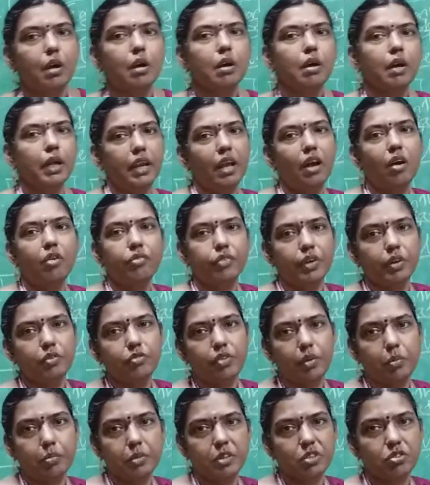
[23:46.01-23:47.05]
Enough
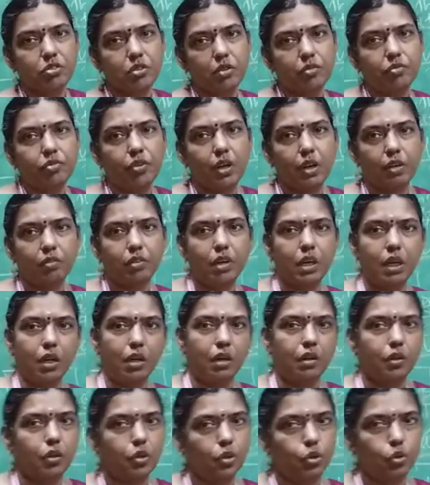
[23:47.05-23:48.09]
information for our
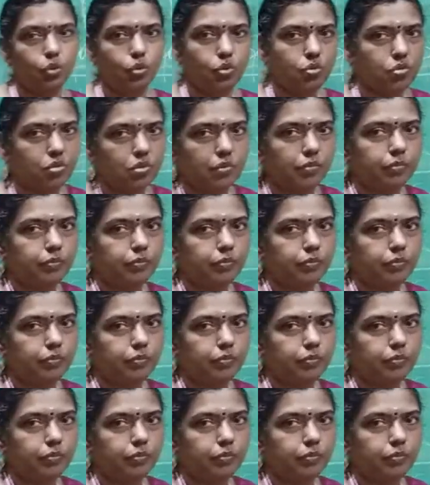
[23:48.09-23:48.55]
use.